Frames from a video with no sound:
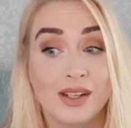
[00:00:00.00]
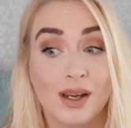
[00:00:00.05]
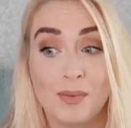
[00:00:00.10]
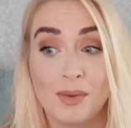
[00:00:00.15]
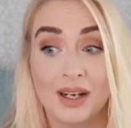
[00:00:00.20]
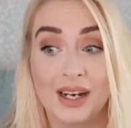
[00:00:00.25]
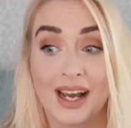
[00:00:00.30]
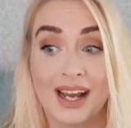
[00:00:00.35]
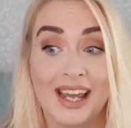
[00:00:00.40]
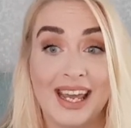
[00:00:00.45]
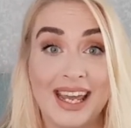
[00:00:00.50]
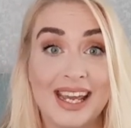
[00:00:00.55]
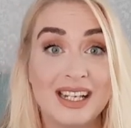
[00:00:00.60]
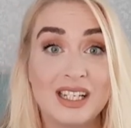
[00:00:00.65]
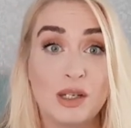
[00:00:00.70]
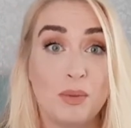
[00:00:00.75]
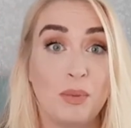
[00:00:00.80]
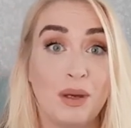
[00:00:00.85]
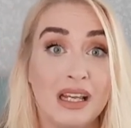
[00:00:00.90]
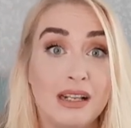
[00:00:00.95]
I mean, I ate
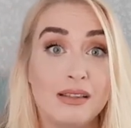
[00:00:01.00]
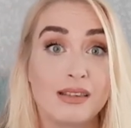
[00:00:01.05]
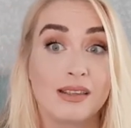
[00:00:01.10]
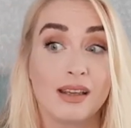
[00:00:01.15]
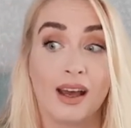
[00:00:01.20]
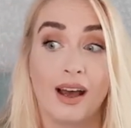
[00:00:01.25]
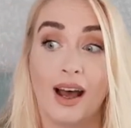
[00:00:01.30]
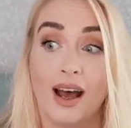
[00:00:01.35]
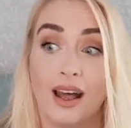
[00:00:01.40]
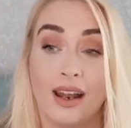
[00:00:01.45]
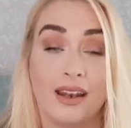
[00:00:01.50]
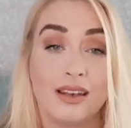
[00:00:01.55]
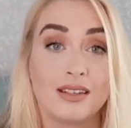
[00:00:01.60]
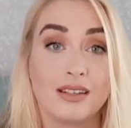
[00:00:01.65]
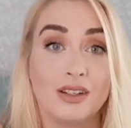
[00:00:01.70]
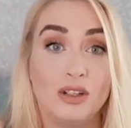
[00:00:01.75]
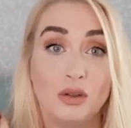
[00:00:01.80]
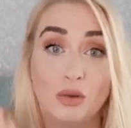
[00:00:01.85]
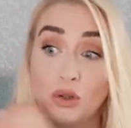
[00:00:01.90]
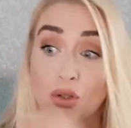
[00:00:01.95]
a pizza and
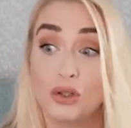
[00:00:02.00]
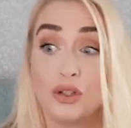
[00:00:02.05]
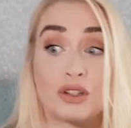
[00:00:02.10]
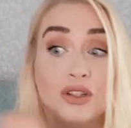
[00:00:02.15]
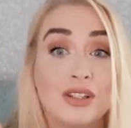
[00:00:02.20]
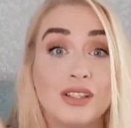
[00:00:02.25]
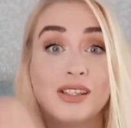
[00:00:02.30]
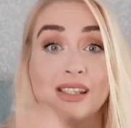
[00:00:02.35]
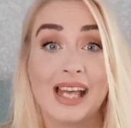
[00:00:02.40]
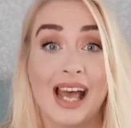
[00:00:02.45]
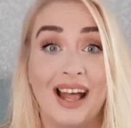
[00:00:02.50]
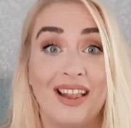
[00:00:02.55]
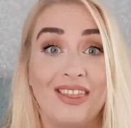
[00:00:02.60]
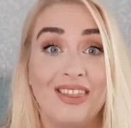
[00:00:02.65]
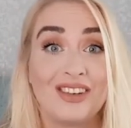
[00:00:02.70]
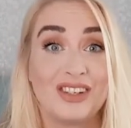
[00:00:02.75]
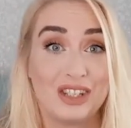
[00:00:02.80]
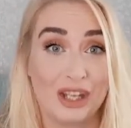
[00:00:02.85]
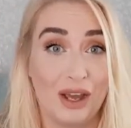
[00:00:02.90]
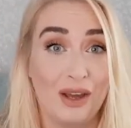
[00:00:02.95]
you couldn't tell
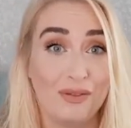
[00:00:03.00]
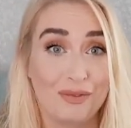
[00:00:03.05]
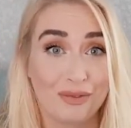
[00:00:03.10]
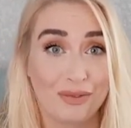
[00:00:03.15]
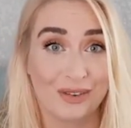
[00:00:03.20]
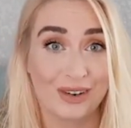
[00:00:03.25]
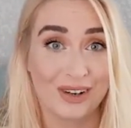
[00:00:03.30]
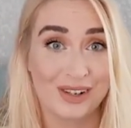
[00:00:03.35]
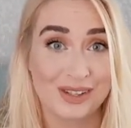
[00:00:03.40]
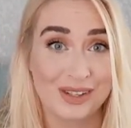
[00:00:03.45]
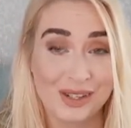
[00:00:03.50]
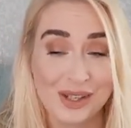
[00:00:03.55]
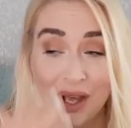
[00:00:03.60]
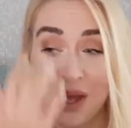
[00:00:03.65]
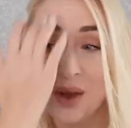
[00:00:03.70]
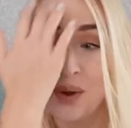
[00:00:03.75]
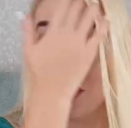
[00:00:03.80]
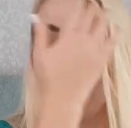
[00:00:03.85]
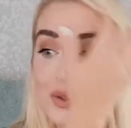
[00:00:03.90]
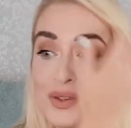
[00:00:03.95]
the difference
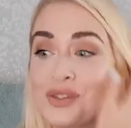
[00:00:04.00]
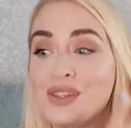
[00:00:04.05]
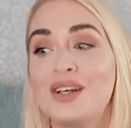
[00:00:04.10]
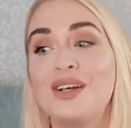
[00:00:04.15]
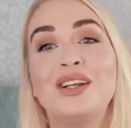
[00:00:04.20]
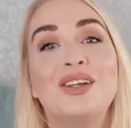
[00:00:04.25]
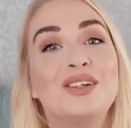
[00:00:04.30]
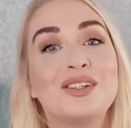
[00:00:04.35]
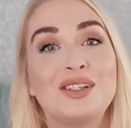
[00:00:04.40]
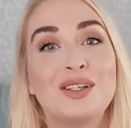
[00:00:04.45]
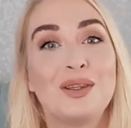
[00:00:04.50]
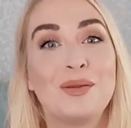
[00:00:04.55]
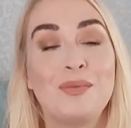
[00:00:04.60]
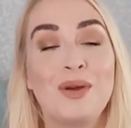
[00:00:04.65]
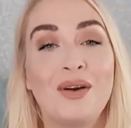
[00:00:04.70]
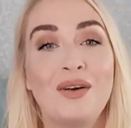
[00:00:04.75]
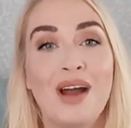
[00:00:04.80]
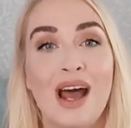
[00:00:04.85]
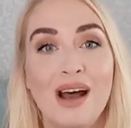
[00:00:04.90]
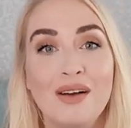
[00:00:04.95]
once I looked in the
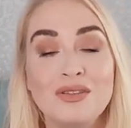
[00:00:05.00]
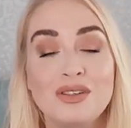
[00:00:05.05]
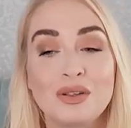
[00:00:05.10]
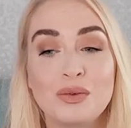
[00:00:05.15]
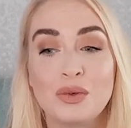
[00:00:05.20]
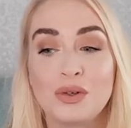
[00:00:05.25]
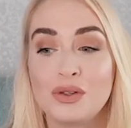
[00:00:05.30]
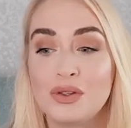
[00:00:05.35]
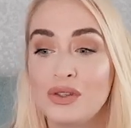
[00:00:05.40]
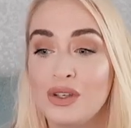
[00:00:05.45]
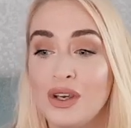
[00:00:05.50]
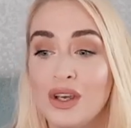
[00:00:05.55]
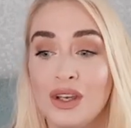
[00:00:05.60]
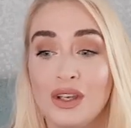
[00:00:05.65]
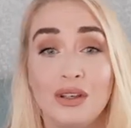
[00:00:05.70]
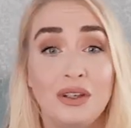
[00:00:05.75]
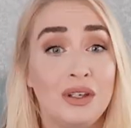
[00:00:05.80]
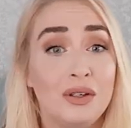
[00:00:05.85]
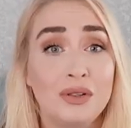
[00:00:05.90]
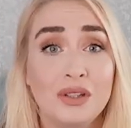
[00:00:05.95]
mirror afterwards.
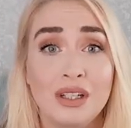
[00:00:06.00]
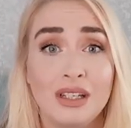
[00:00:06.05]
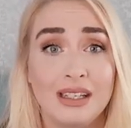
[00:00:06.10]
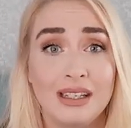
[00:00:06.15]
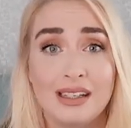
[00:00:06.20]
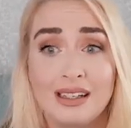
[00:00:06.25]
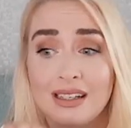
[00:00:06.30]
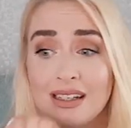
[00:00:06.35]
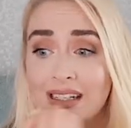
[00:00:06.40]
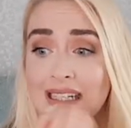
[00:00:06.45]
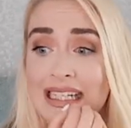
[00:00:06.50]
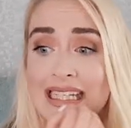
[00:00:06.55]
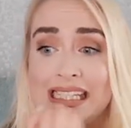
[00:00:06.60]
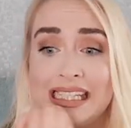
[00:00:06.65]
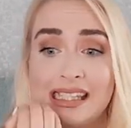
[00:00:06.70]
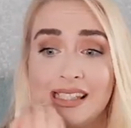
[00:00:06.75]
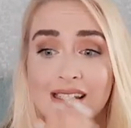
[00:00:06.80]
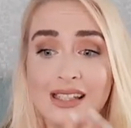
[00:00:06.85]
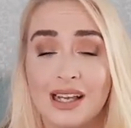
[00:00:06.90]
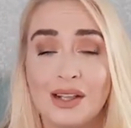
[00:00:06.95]
Usually you can at
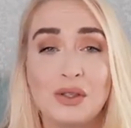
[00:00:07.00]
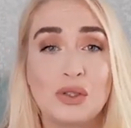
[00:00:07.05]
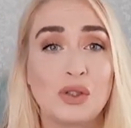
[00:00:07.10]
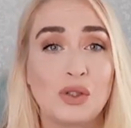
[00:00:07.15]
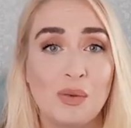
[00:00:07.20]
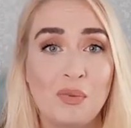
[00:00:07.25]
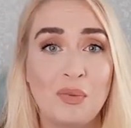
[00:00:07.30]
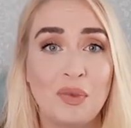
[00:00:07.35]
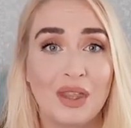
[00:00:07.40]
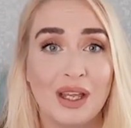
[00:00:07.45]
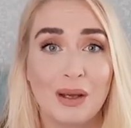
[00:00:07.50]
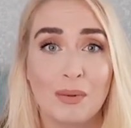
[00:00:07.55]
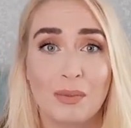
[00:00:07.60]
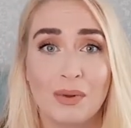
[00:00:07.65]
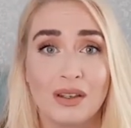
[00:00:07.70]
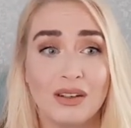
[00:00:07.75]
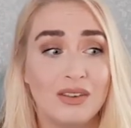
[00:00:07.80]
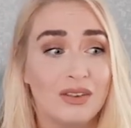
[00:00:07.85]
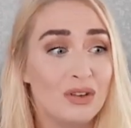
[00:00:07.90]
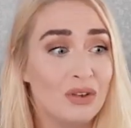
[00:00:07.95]
least tell something,
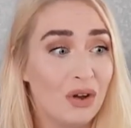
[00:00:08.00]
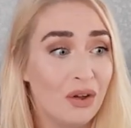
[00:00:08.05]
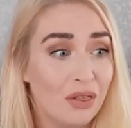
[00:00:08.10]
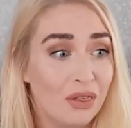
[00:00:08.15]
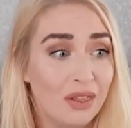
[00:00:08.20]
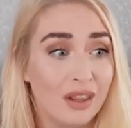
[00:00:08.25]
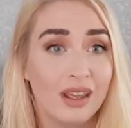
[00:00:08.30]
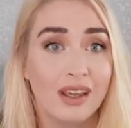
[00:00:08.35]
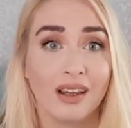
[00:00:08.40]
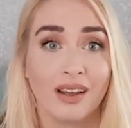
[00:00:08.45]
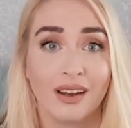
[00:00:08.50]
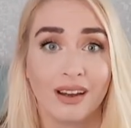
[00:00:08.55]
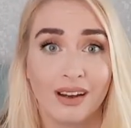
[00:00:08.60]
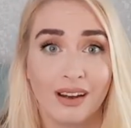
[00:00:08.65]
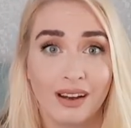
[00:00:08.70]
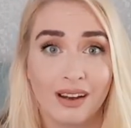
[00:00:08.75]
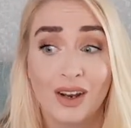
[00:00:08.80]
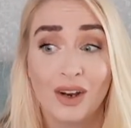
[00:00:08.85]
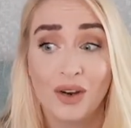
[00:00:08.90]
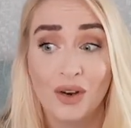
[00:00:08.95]
but nothing.
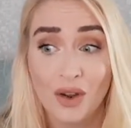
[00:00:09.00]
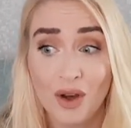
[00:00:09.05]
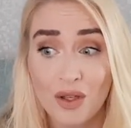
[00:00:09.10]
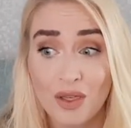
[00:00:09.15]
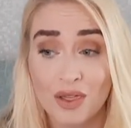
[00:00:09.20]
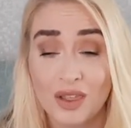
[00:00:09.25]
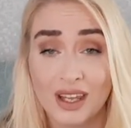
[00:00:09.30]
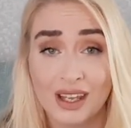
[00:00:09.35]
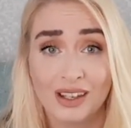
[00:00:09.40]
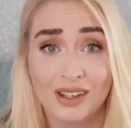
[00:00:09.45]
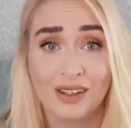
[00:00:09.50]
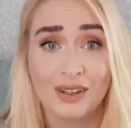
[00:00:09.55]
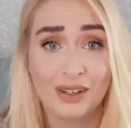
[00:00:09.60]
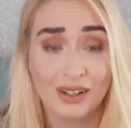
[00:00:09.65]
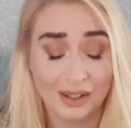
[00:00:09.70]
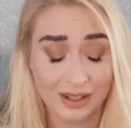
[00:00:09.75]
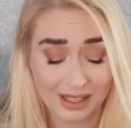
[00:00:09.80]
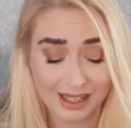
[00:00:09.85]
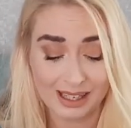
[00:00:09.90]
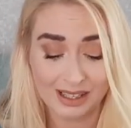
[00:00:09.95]
nothing. You
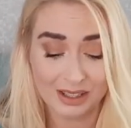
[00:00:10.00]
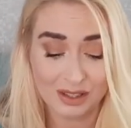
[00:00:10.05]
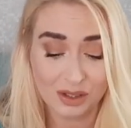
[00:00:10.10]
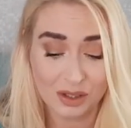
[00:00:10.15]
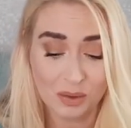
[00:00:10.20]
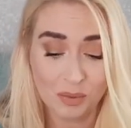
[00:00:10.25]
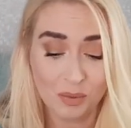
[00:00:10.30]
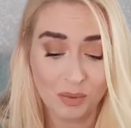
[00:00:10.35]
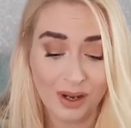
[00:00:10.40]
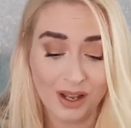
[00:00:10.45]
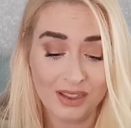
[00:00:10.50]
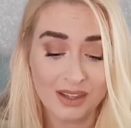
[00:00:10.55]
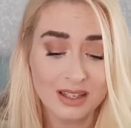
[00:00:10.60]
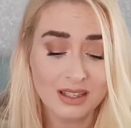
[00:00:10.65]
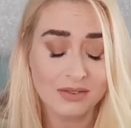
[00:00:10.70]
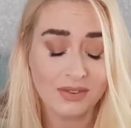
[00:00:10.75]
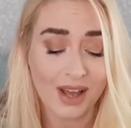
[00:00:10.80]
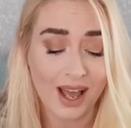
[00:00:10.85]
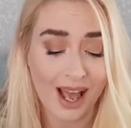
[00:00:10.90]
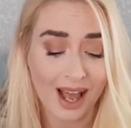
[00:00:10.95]
can wear
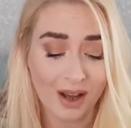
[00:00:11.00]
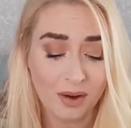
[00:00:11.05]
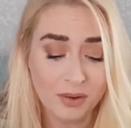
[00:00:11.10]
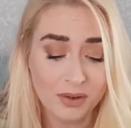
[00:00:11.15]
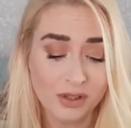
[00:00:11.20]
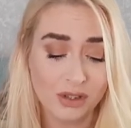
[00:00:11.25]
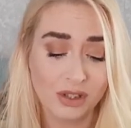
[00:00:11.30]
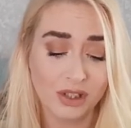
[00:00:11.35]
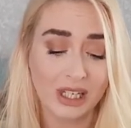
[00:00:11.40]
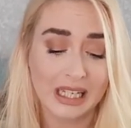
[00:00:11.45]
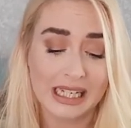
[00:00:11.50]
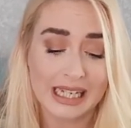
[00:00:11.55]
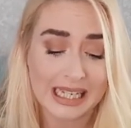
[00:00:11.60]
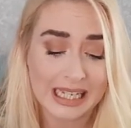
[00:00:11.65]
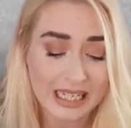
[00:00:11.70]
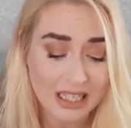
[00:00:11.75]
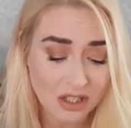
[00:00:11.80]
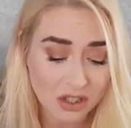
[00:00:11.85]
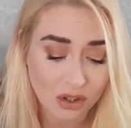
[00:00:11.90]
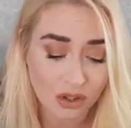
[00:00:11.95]
these for hours, you can
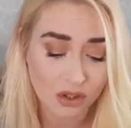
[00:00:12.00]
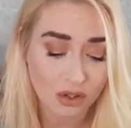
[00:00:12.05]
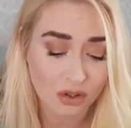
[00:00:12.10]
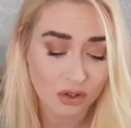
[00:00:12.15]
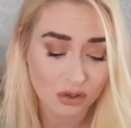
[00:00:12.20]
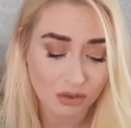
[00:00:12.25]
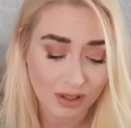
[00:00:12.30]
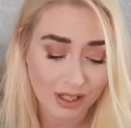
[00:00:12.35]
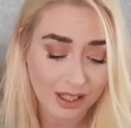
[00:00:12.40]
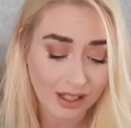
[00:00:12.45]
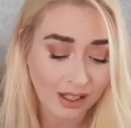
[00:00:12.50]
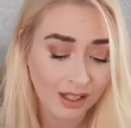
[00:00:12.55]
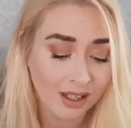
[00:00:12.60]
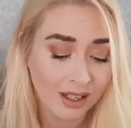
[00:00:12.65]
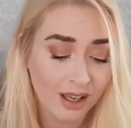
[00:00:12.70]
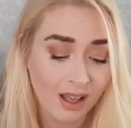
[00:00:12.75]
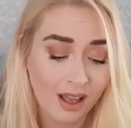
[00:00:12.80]
eat, you can drink.